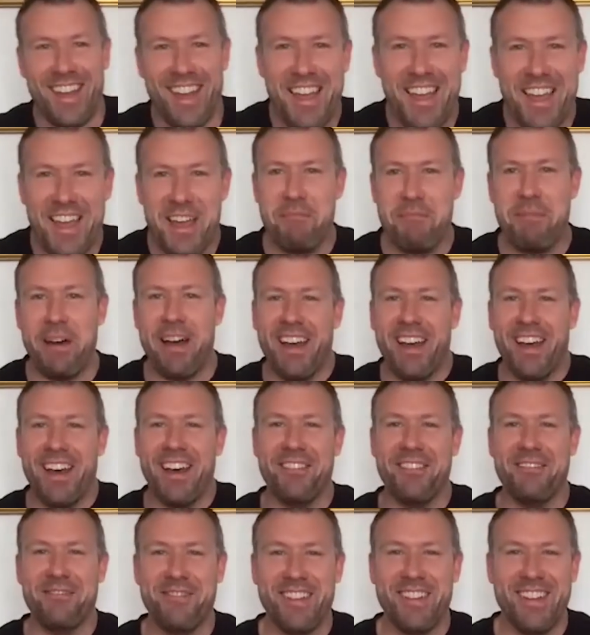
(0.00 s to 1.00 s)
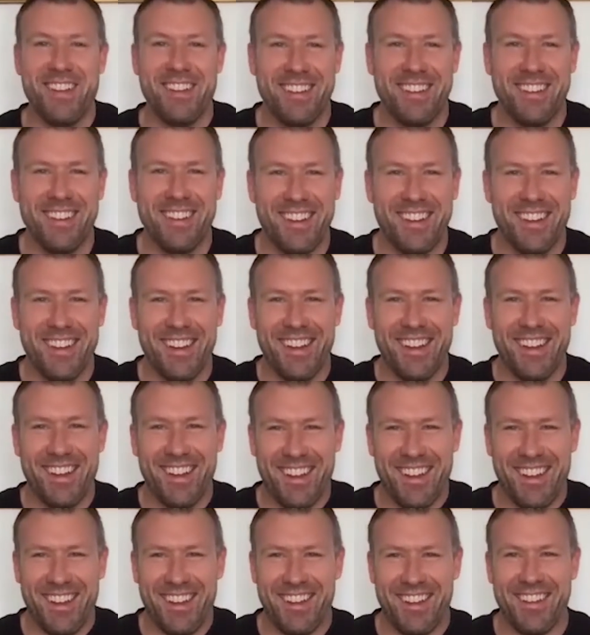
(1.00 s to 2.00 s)
or discounting off the
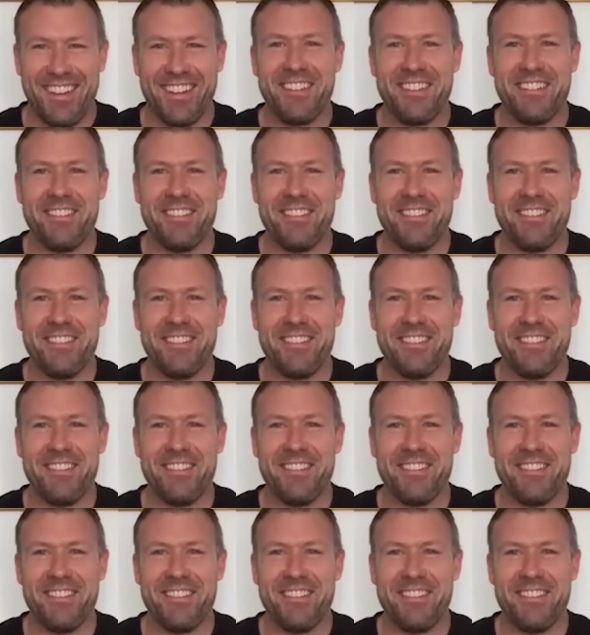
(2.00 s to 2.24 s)
$20 or whatever.